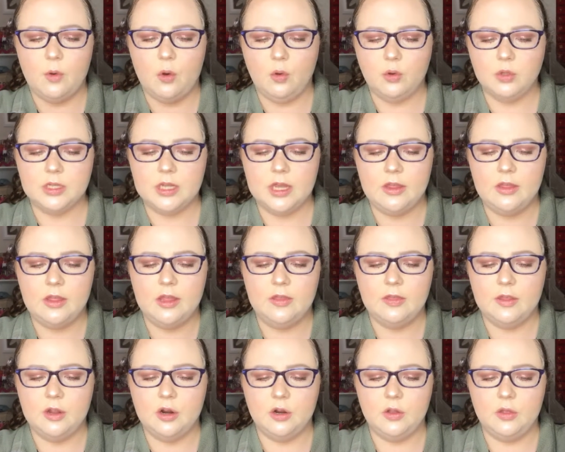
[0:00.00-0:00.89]
Ulta
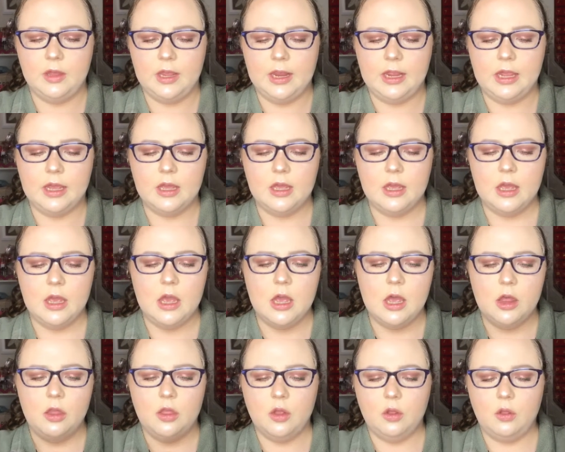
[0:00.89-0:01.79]
in
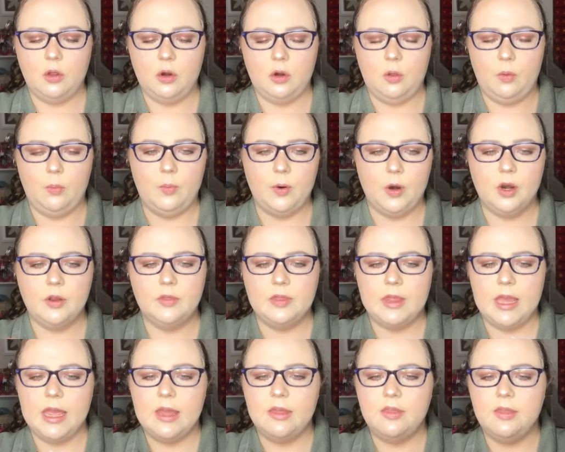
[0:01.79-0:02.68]
their little
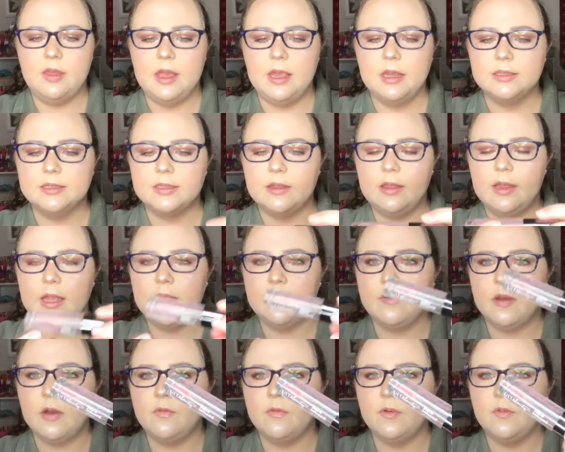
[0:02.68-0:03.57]
birthday things that they
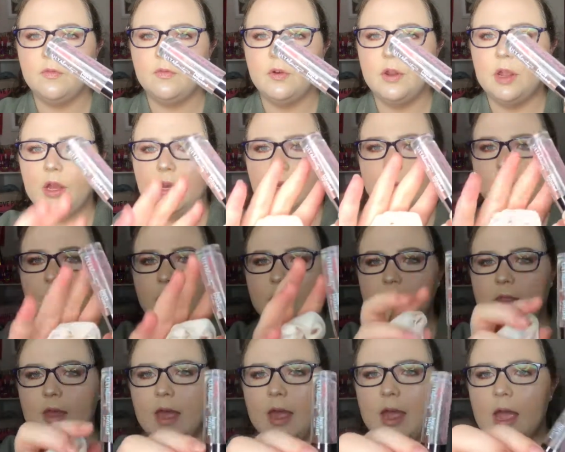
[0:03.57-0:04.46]
give out for free on your
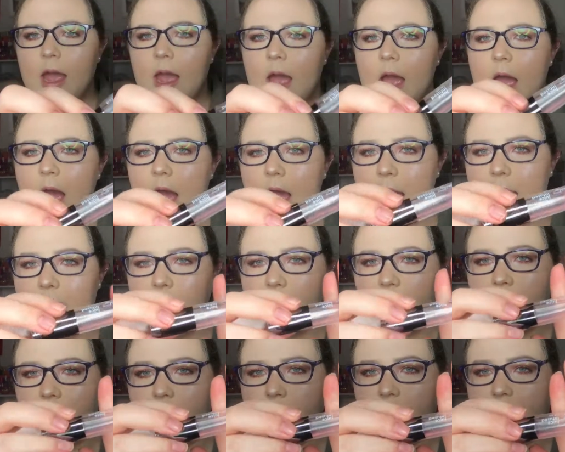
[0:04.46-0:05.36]
birthday. I
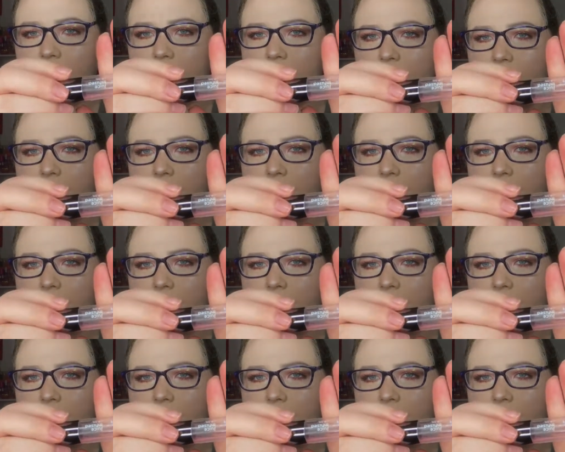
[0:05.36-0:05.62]
love this.